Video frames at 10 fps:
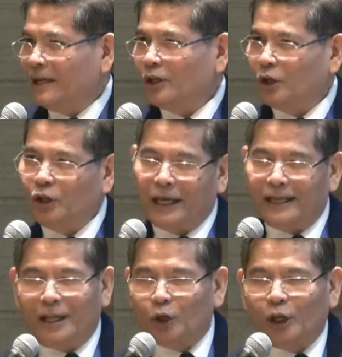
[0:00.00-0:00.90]
They
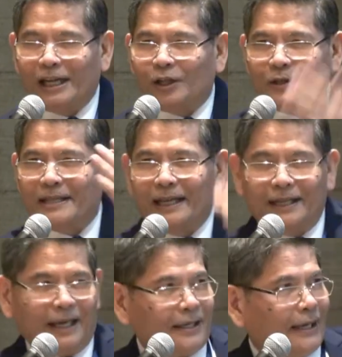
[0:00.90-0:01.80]
don't need to
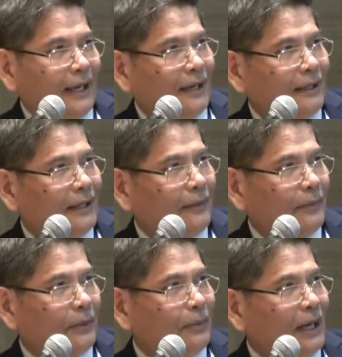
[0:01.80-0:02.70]
send
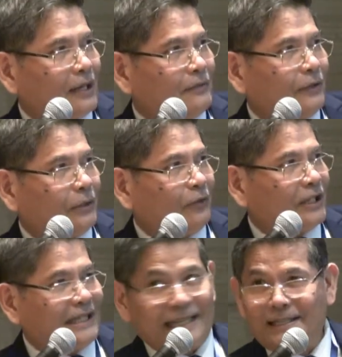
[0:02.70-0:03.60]
the products
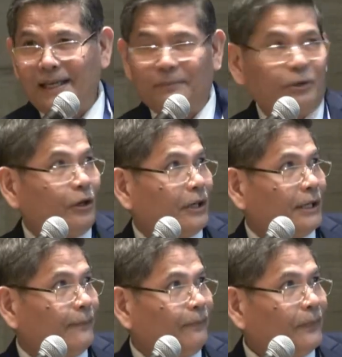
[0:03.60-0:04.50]
for testing abroad.
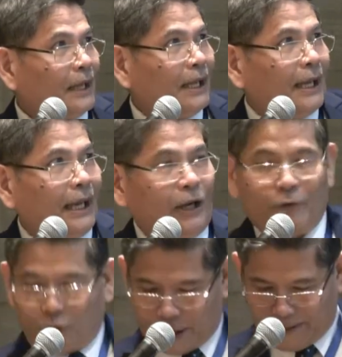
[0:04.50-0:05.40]
And
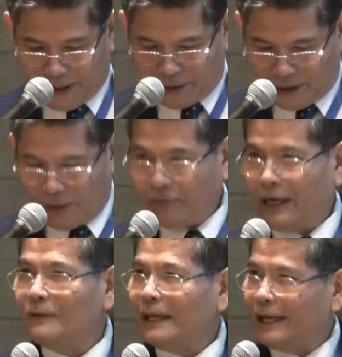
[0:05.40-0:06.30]
of course, about
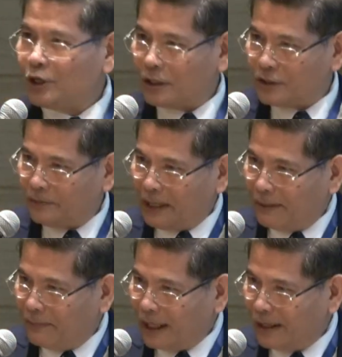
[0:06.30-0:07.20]
regulations to be
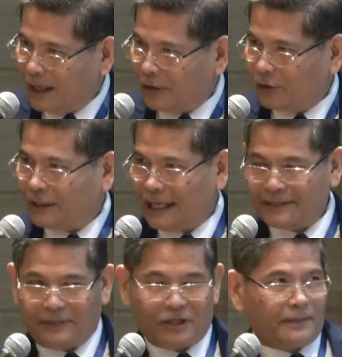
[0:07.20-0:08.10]
narrowed
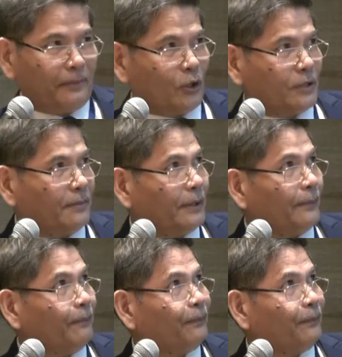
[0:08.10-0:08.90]
as much as possible.